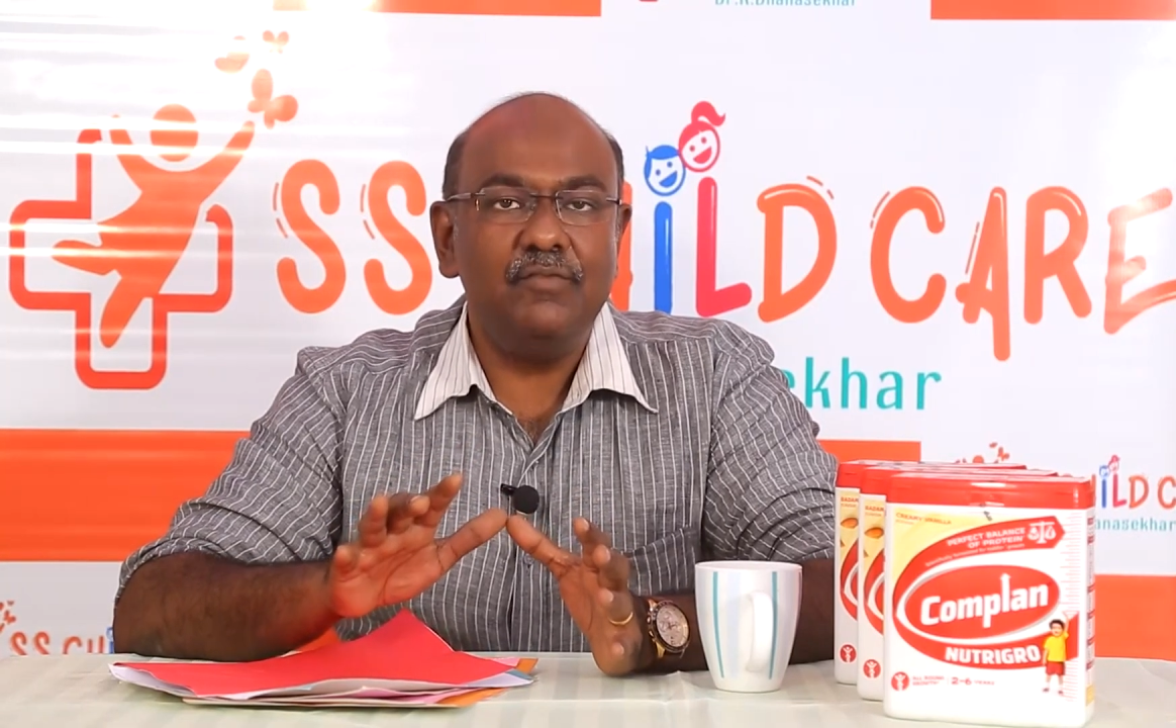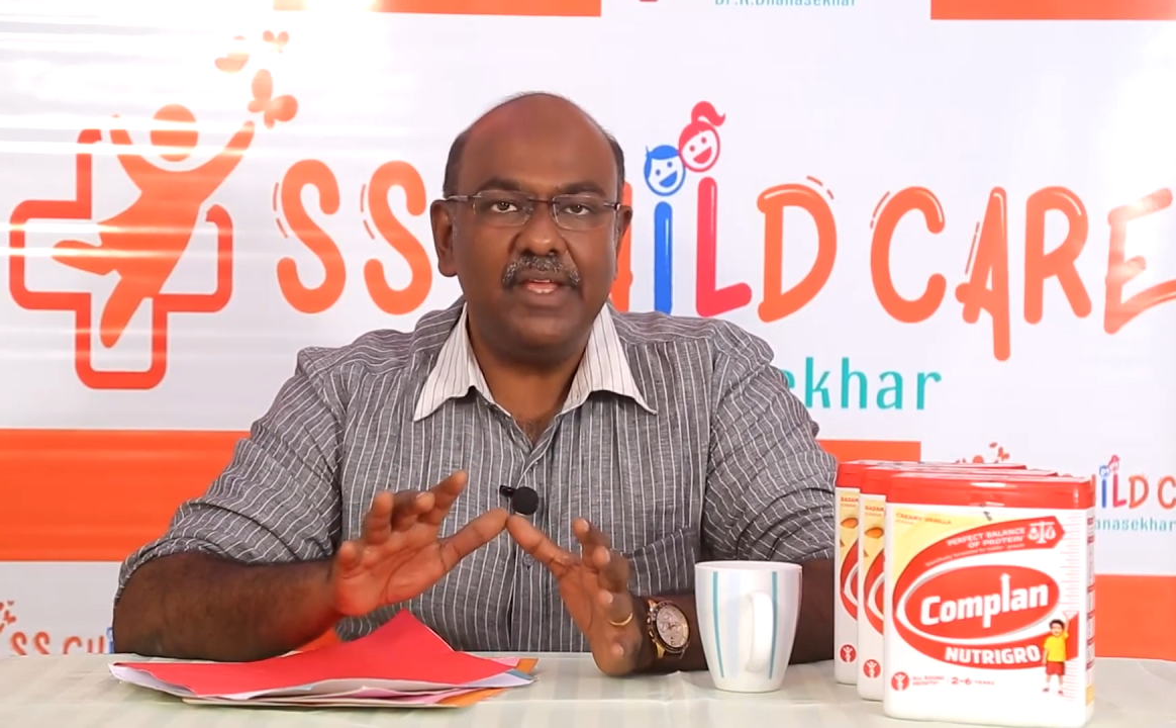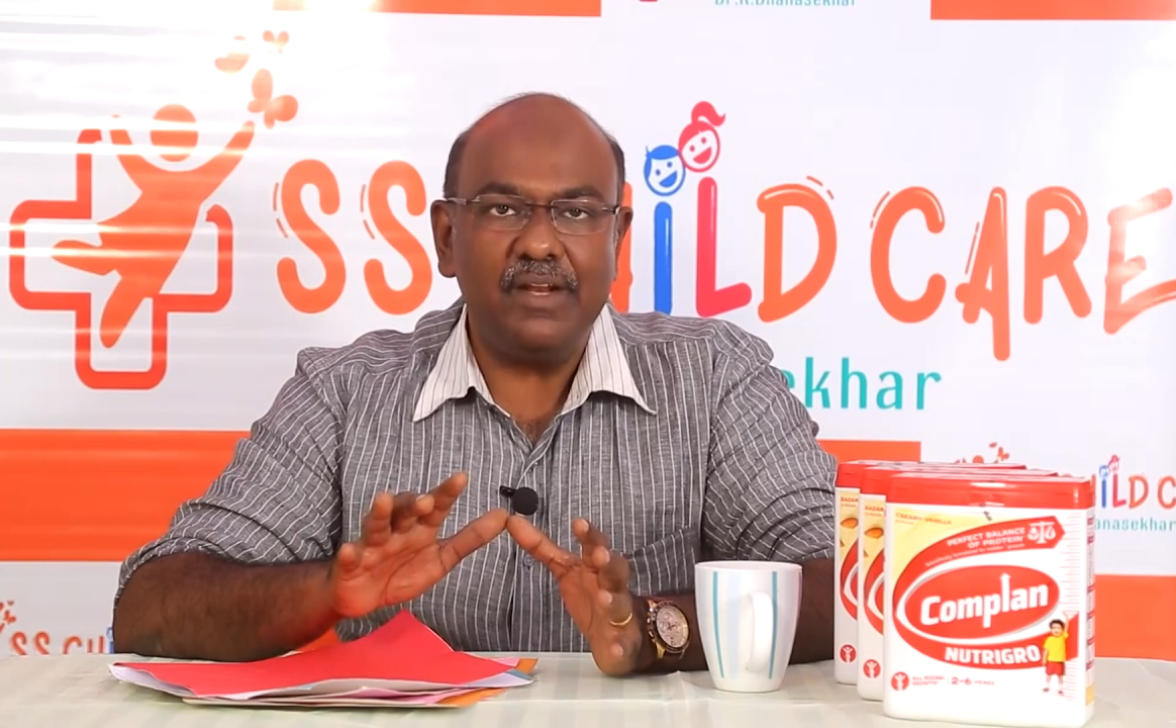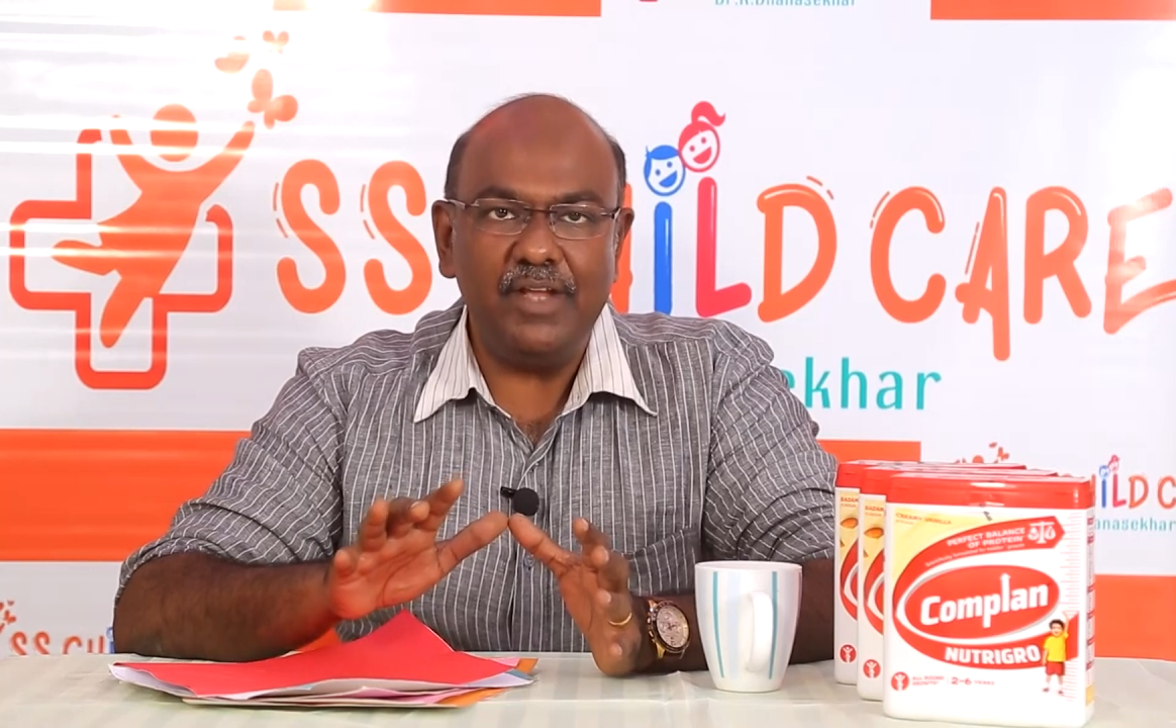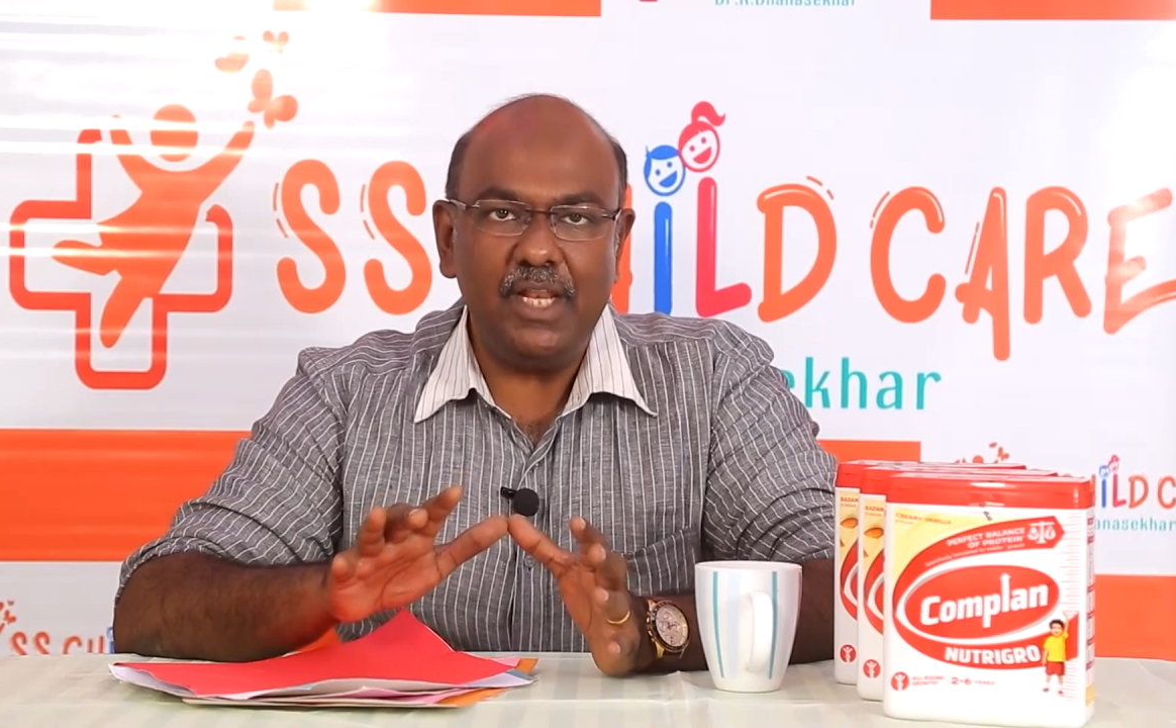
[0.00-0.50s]

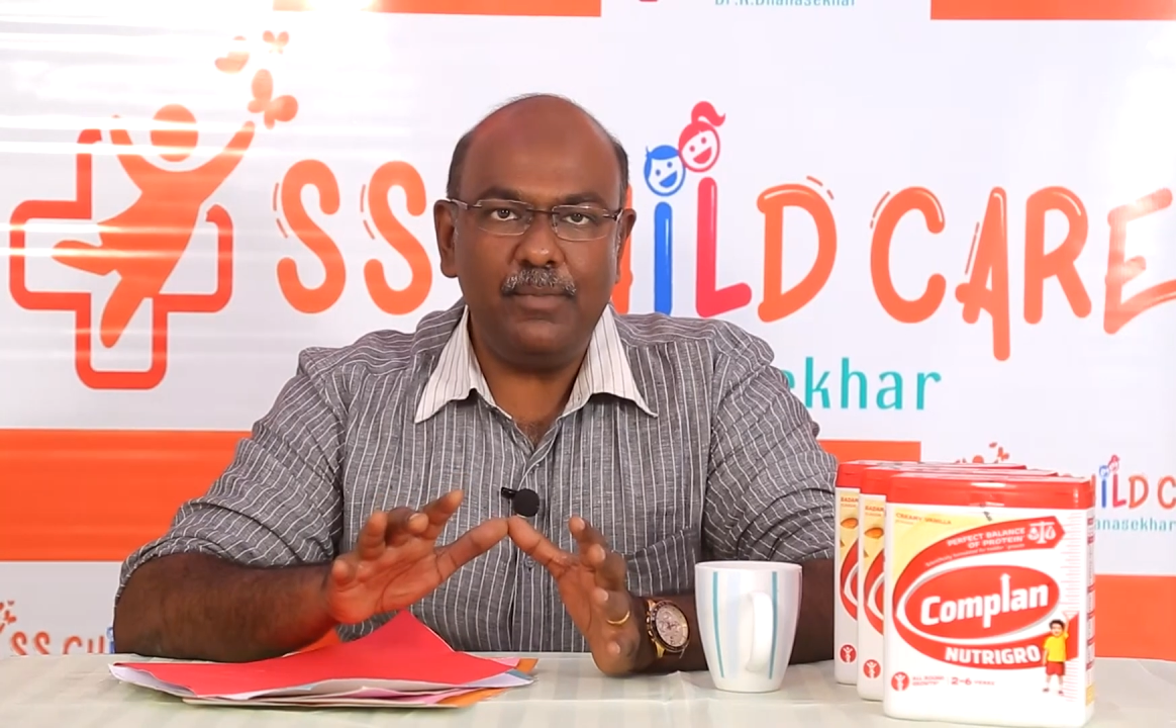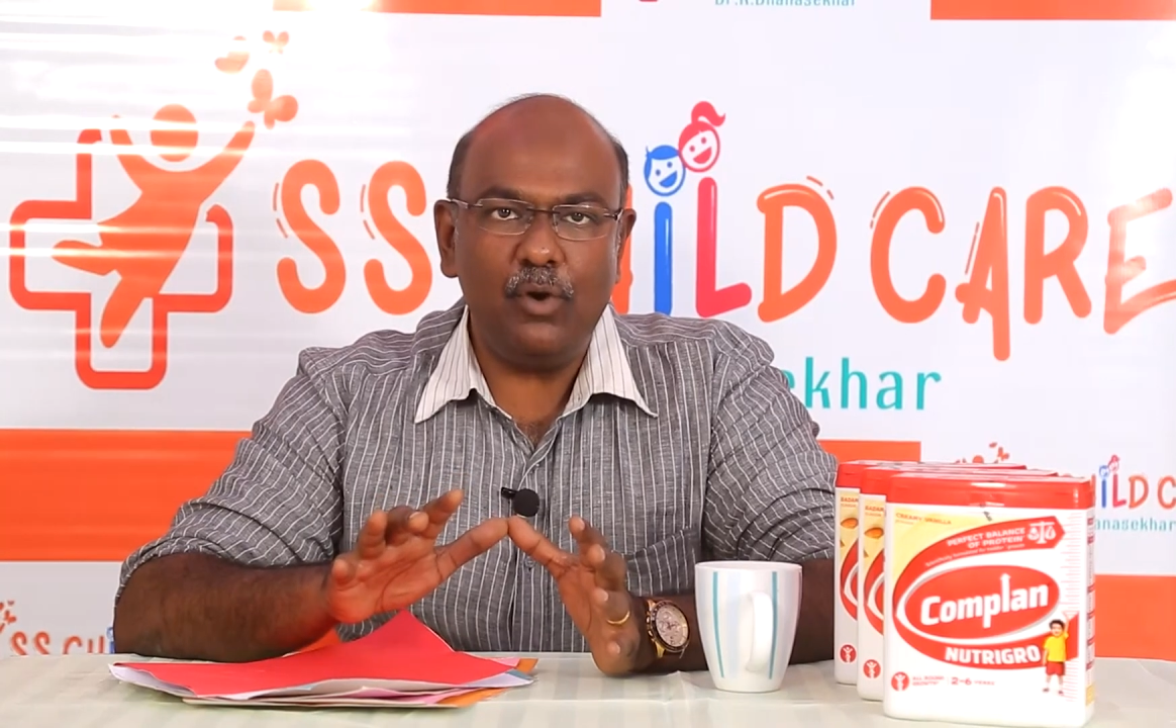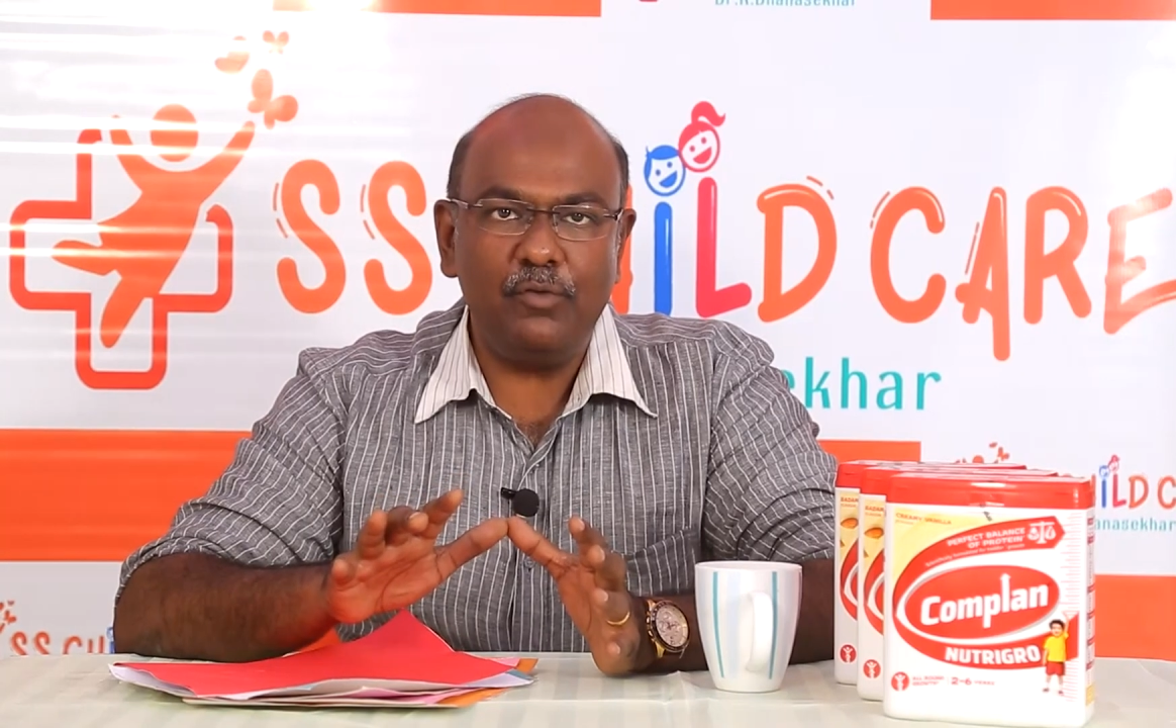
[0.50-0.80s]
We are available